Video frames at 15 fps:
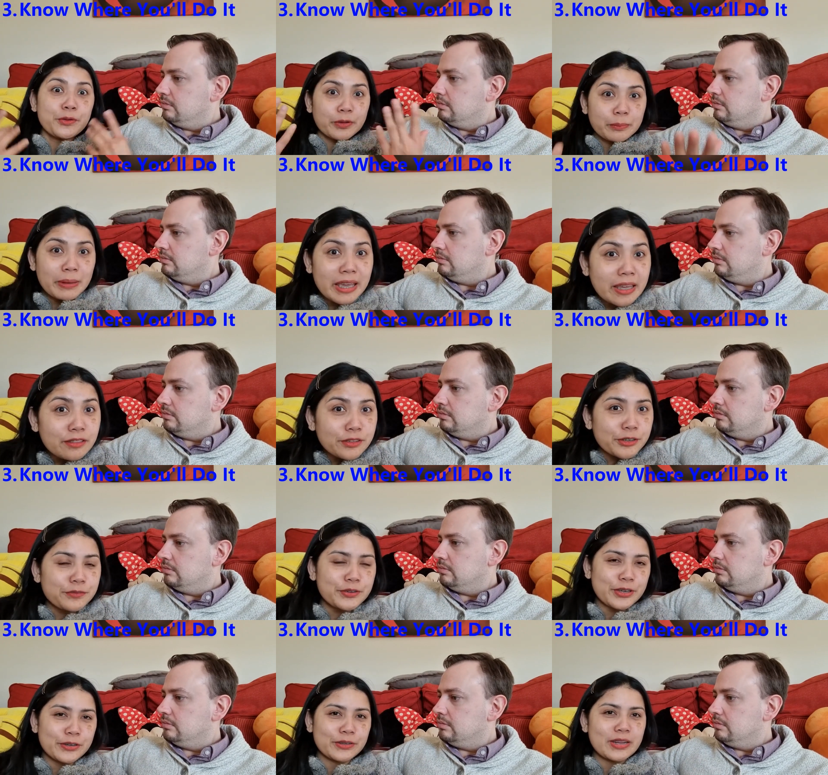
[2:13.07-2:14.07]
Speaker 1: you will be
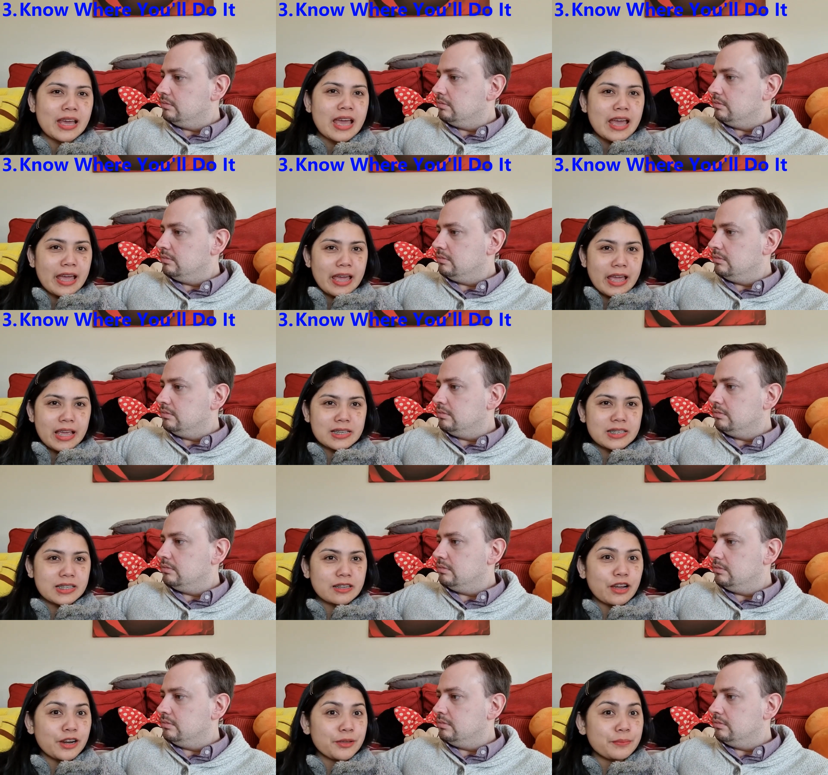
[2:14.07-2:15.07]
interviewed. Is
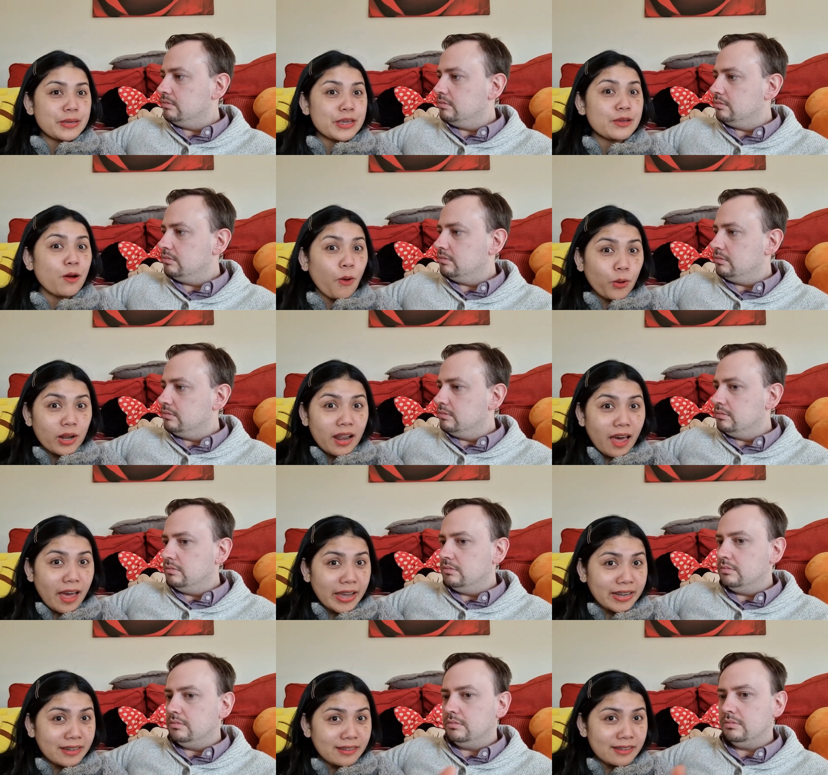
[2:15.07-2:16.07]
it going to be
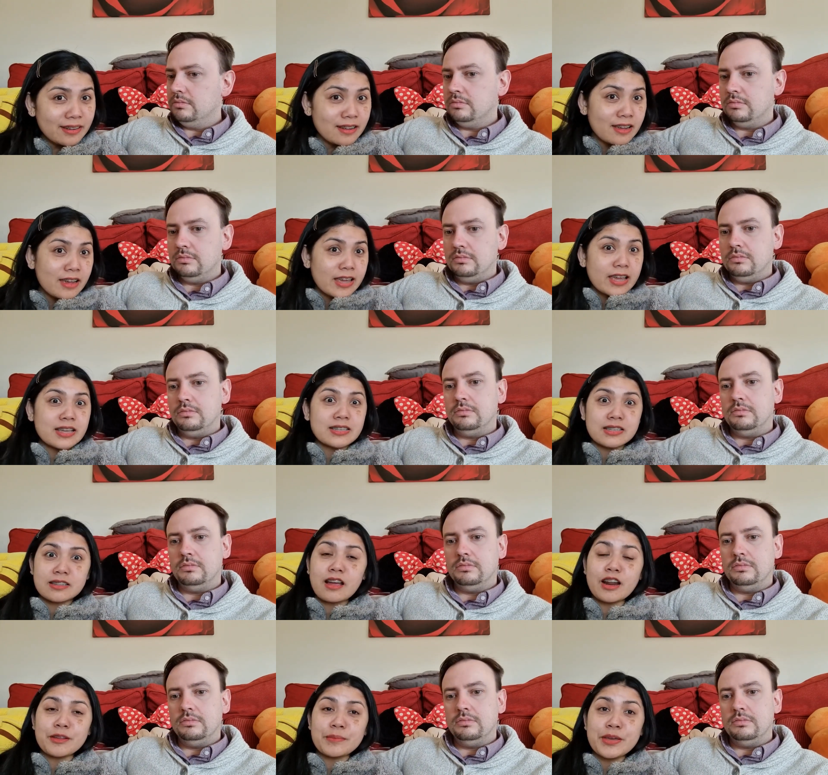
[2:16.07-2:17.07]
online? Is it
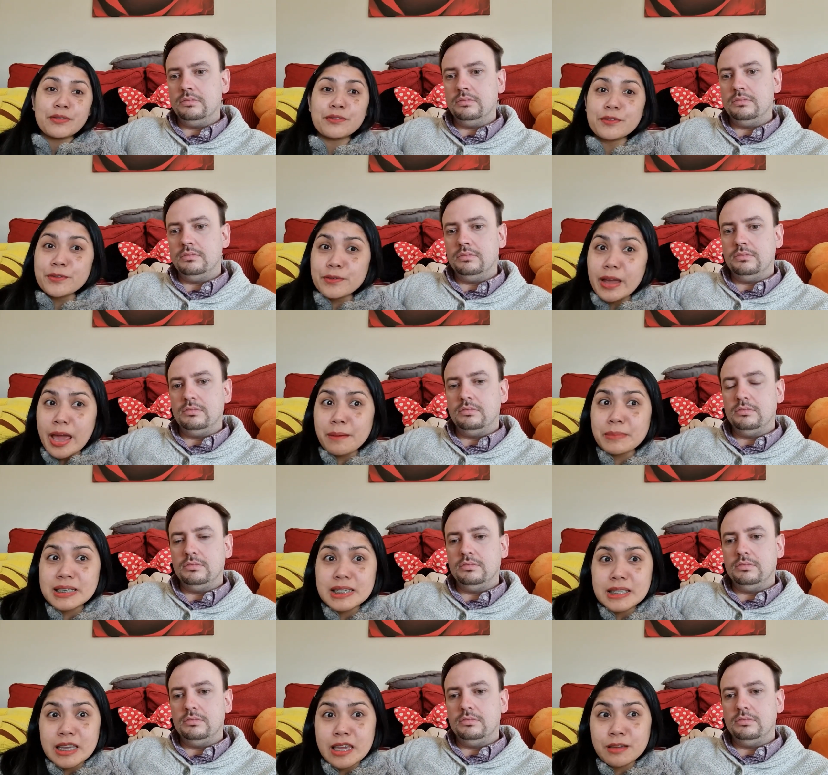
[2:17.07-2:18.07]
going to be through
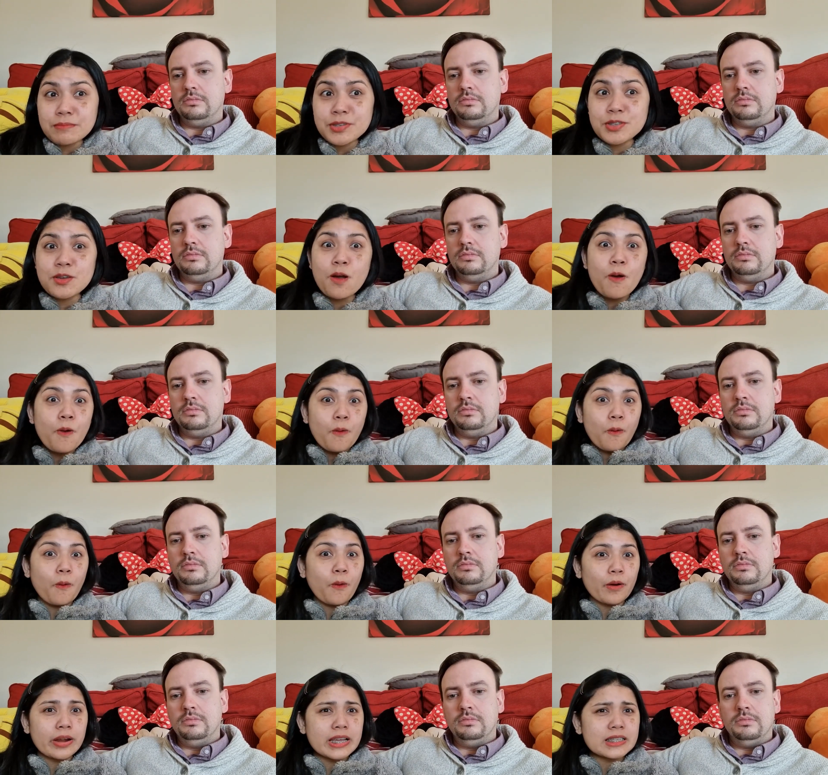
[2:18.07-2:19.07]
MS Teams?
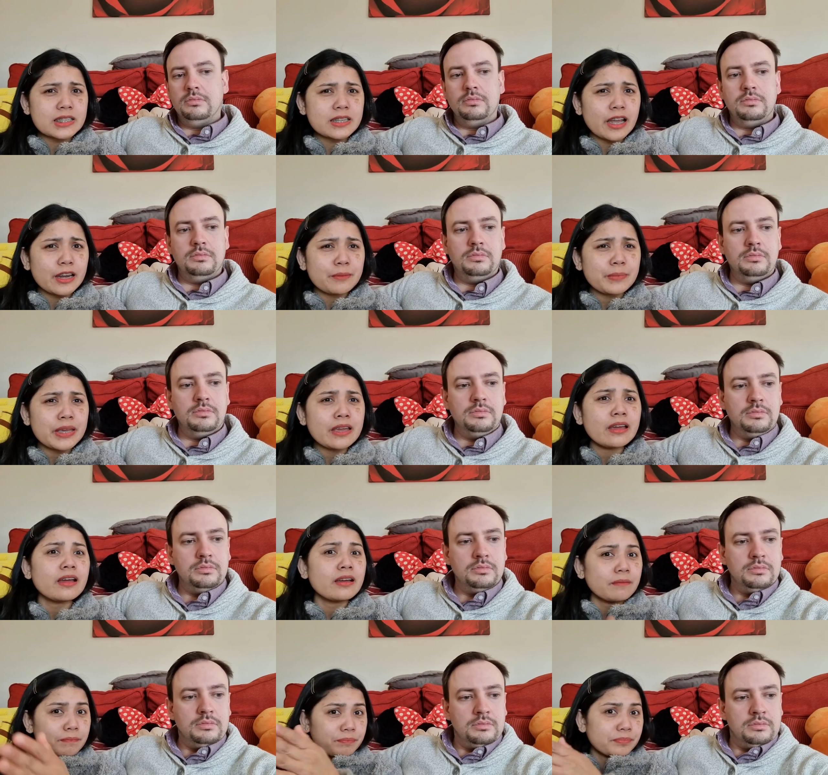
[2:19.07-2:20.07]
Or is it going to be,
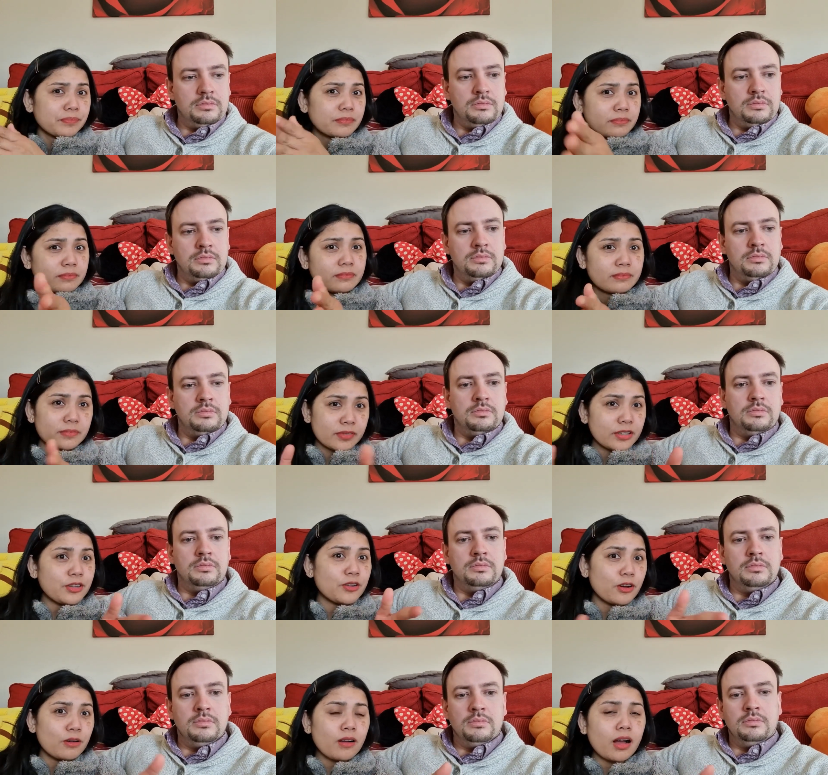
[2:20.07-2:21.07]
you
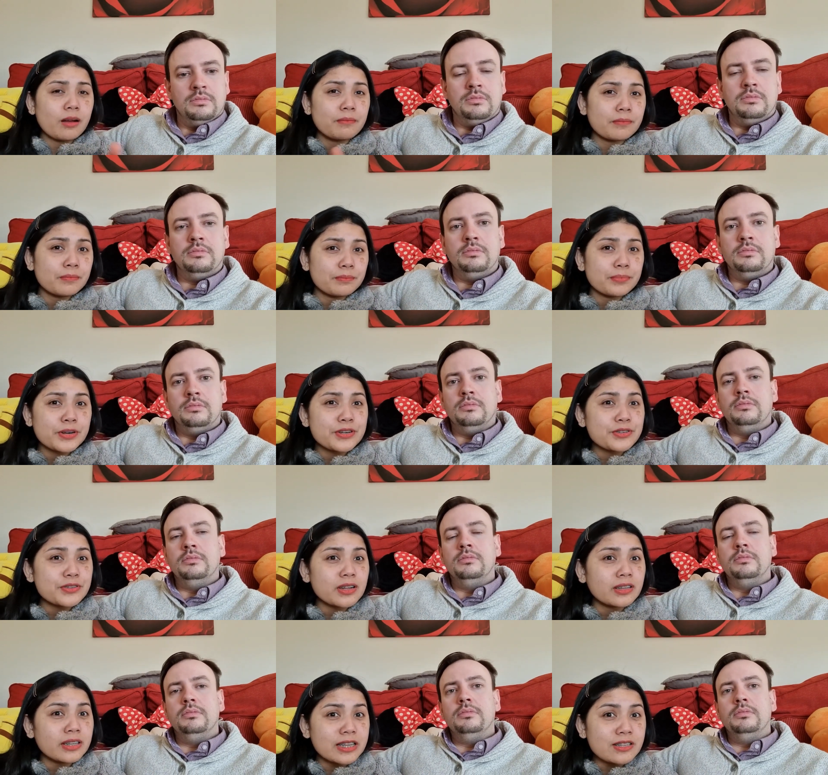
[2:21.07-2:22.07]
know, um,
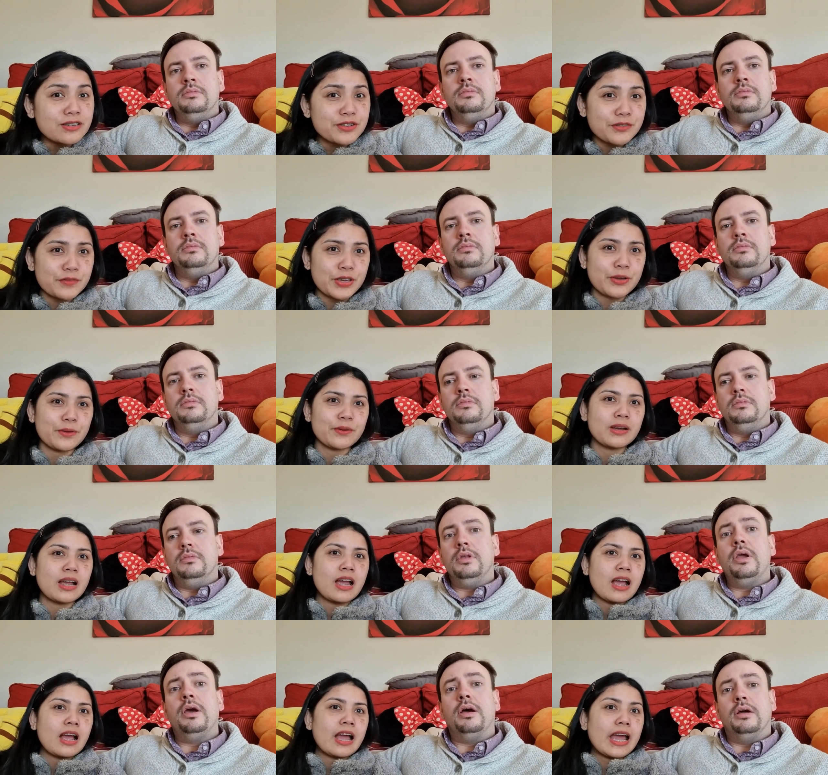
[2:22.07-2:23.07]
personal interview?
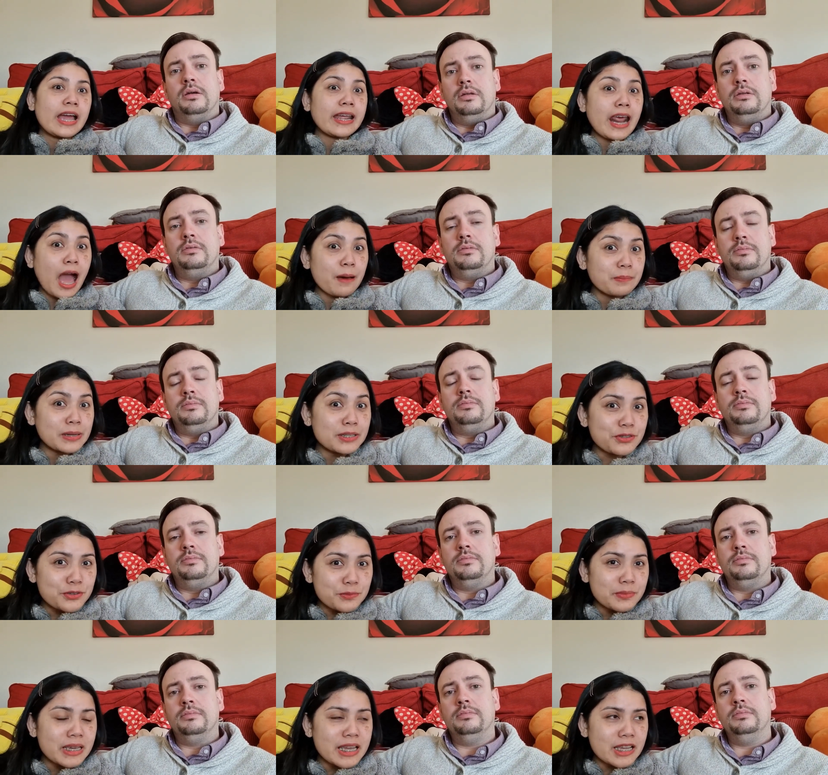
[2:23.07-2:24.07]
Yeah. It happened to
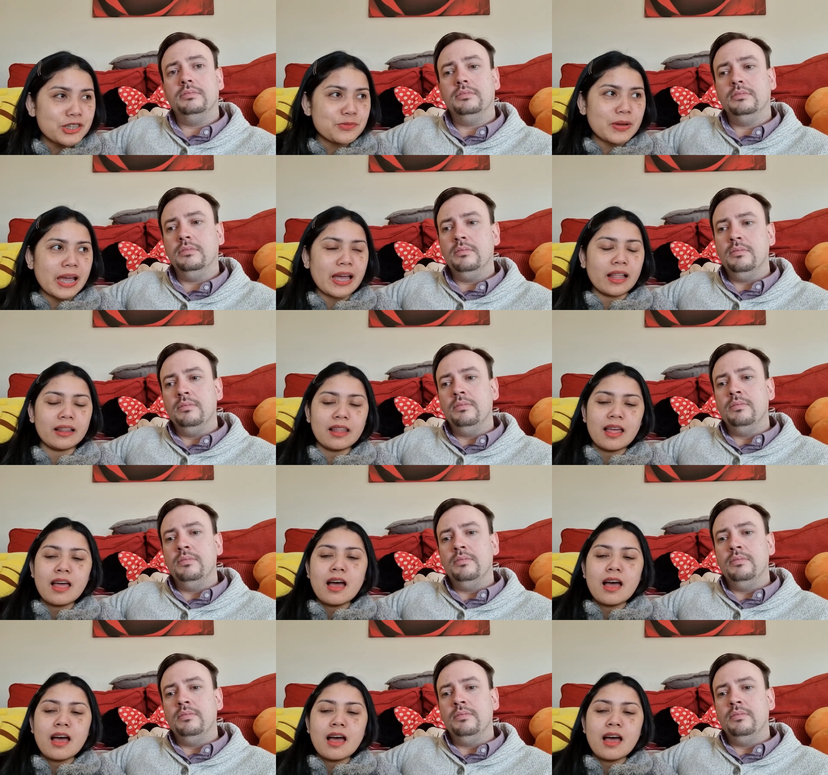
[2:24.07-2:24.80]
me as well